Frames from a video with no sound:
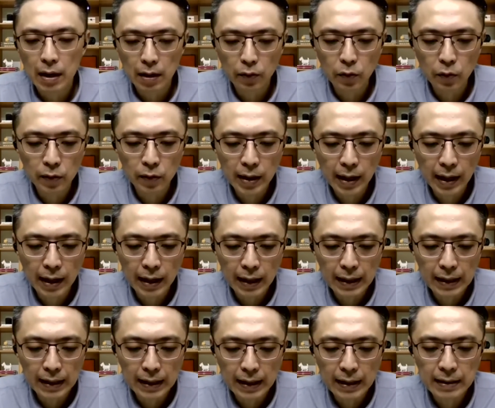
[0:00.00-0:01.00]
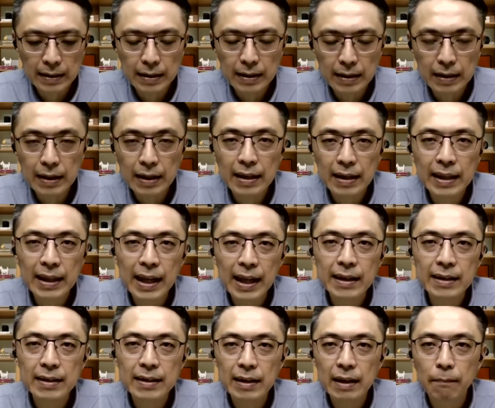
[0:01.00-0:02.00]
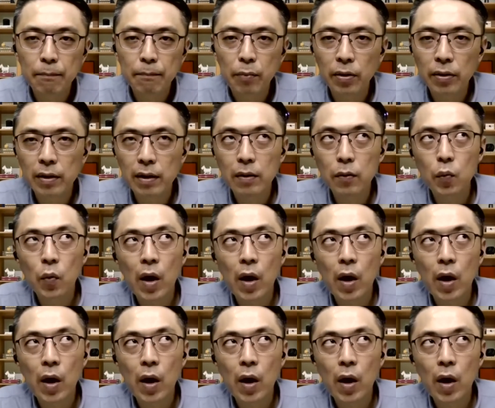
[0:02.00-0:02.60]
Today it is less important.